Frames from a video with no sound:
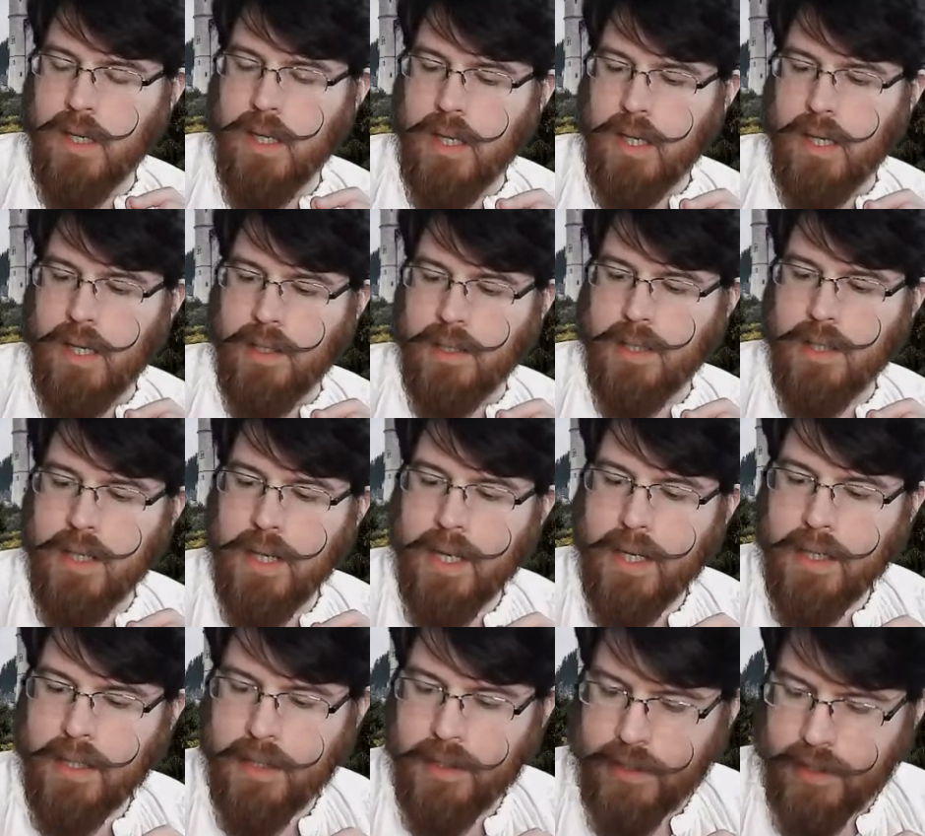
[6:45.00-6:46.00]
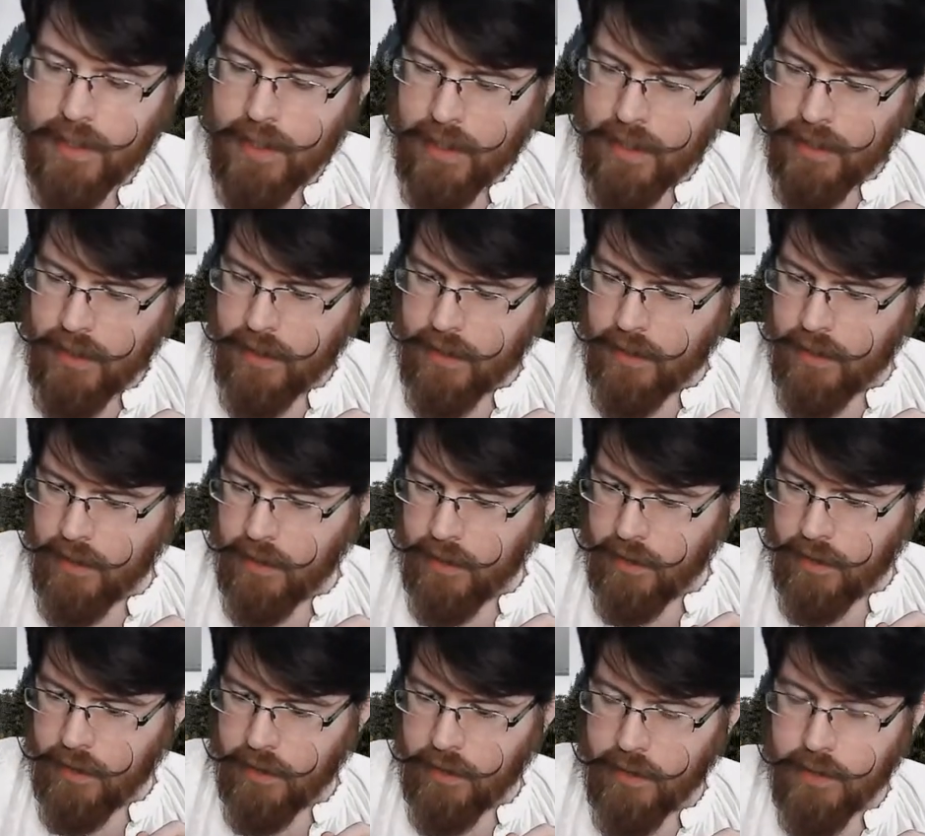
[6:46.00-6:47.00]
And today's
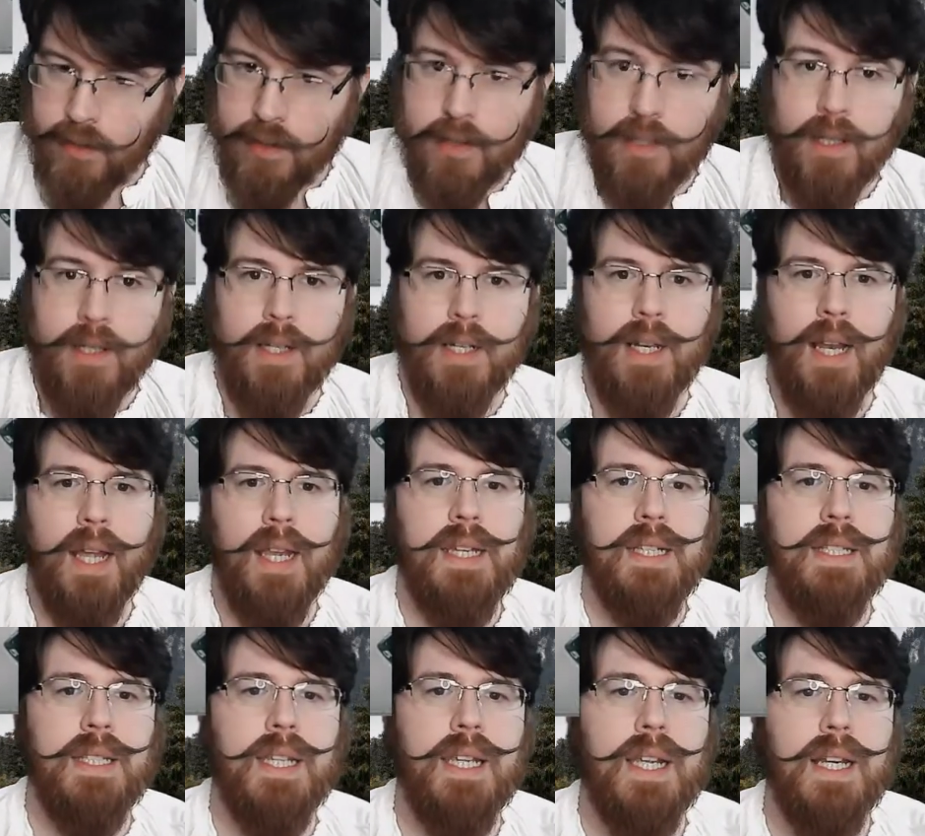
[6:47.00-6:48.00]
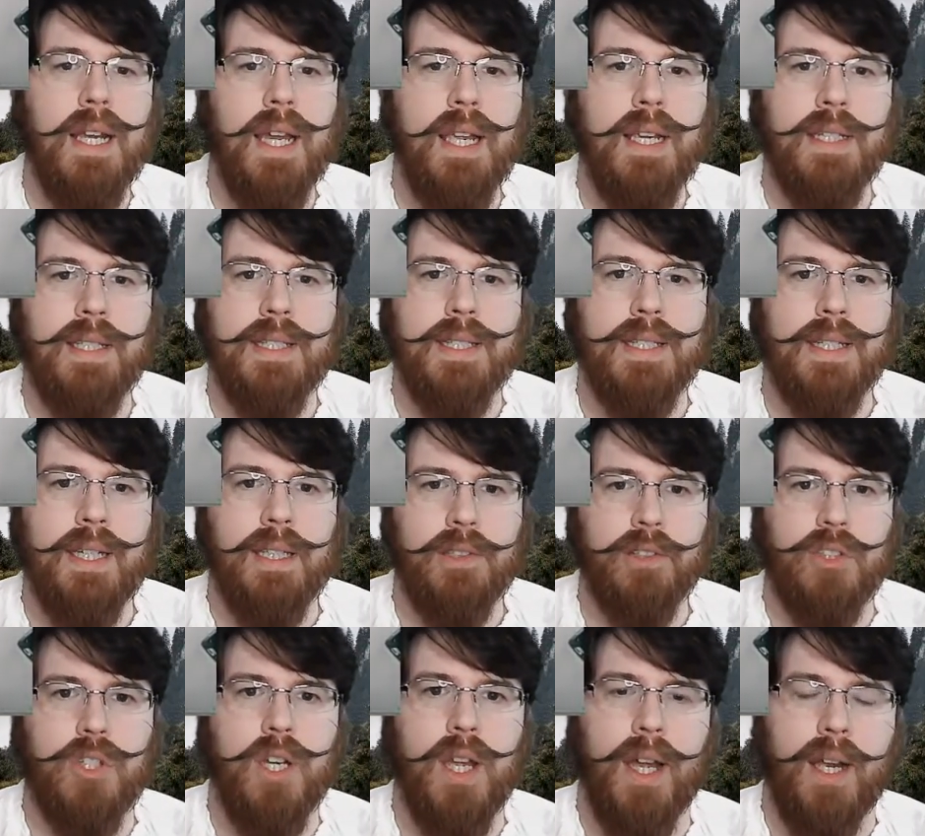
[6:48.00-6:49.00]
is 19, a skill
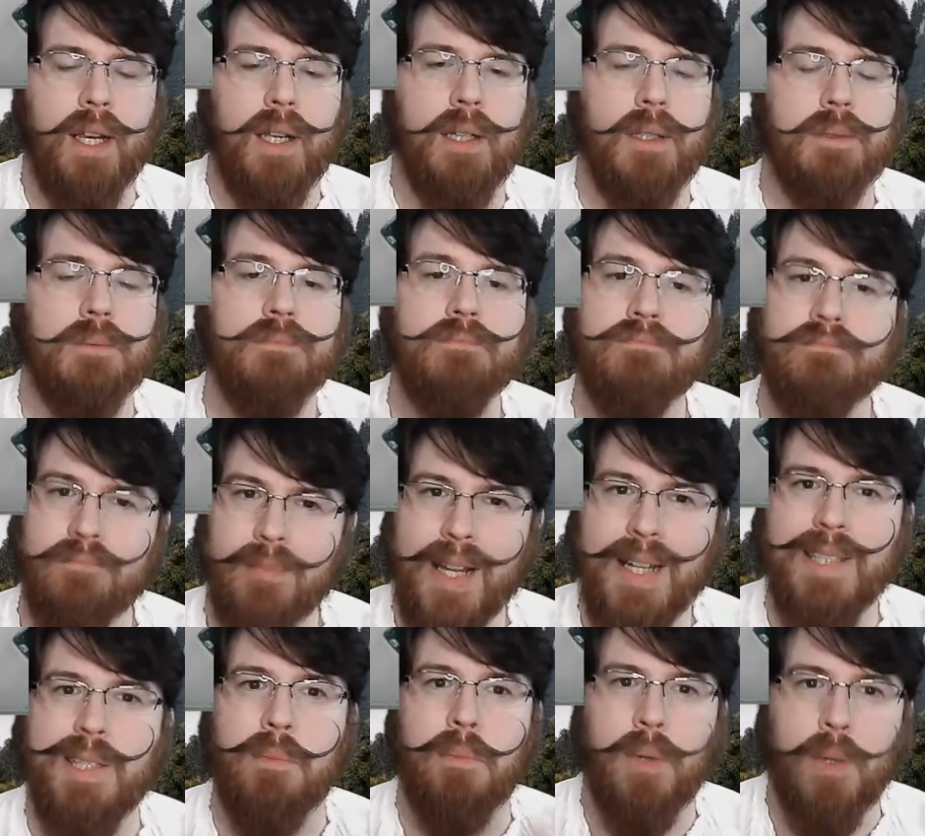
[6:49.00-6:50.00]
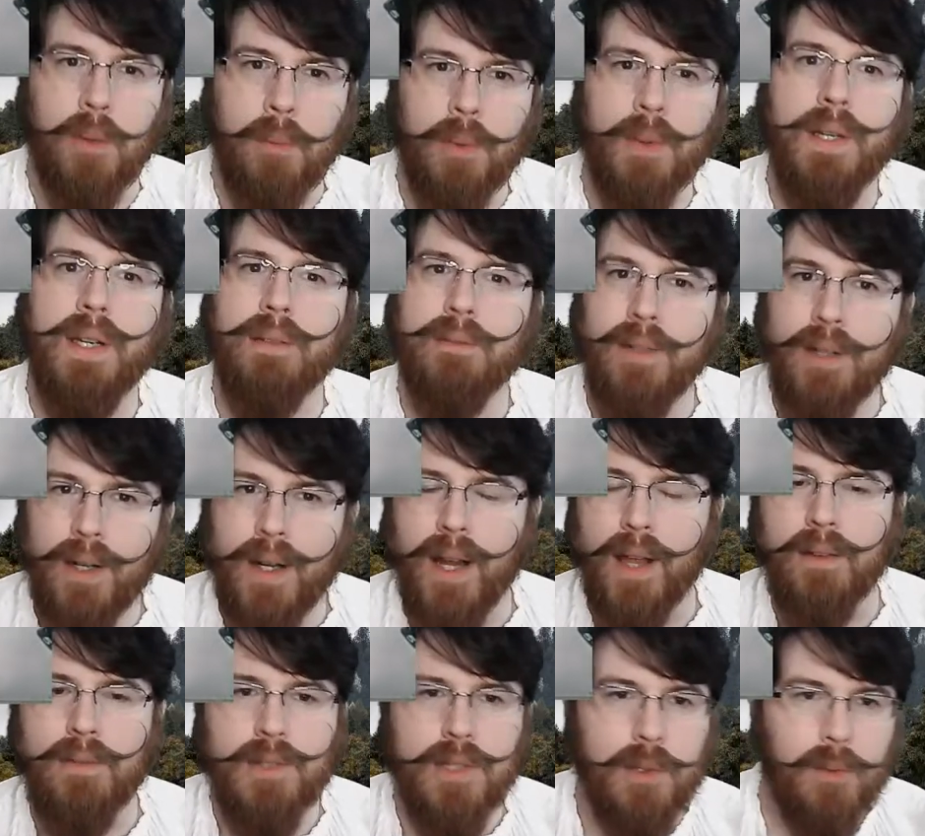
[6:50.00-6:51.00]
check. That's appropriate. All
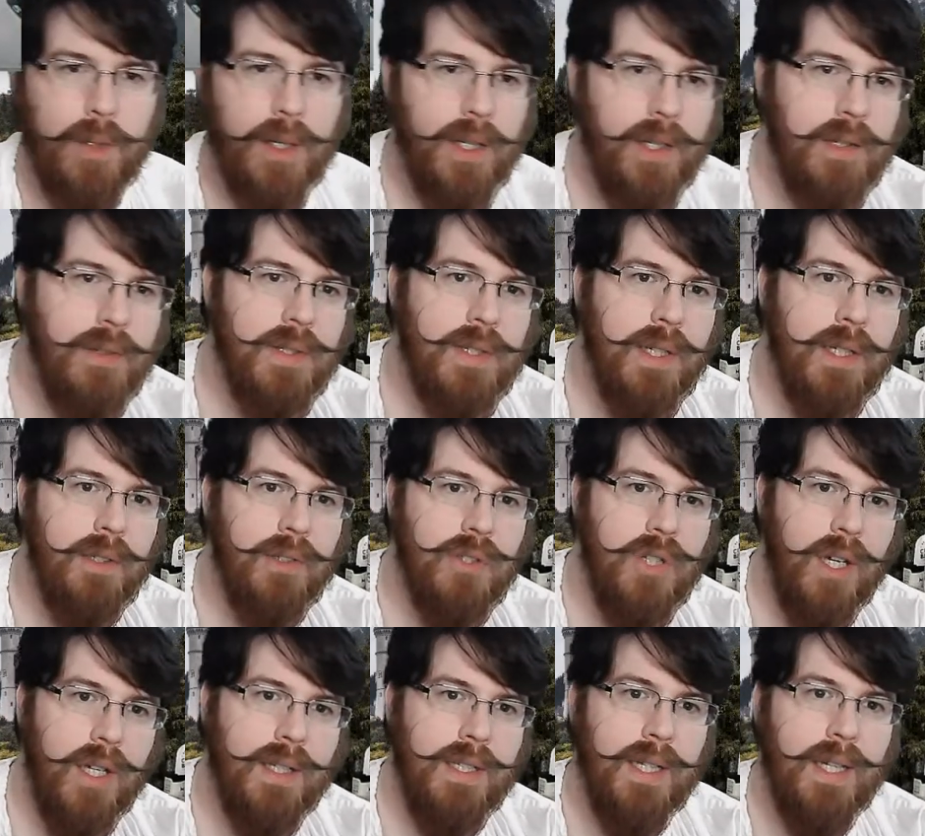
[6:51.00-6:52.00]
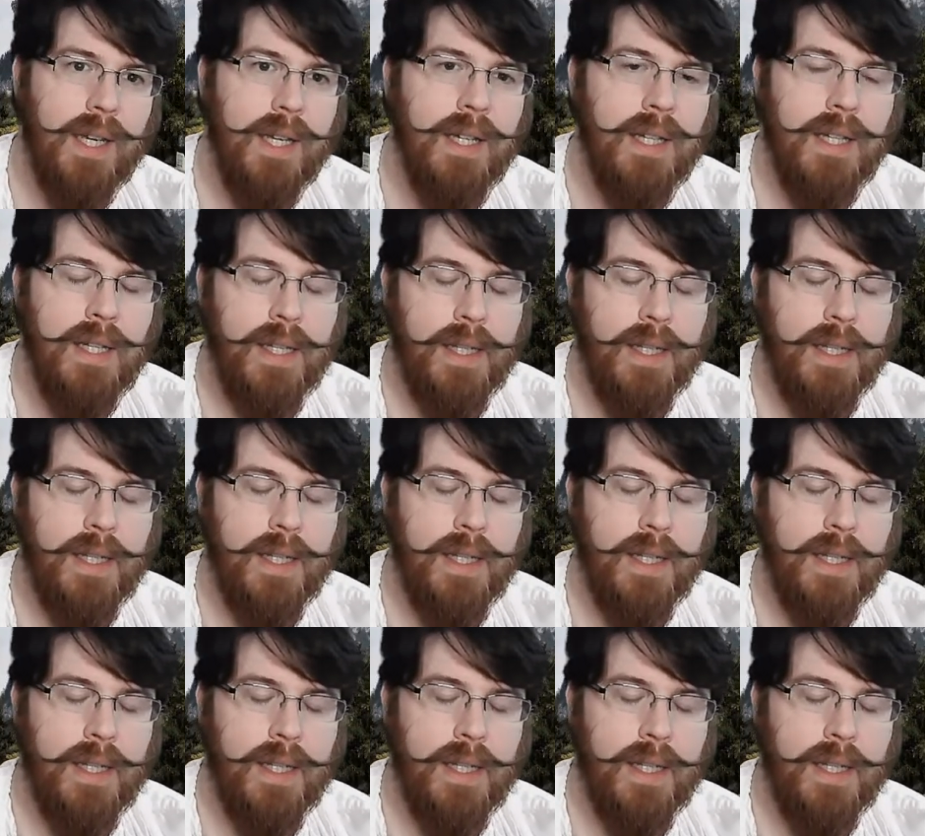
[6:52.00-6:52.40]
right. So we're going to do a skill check today.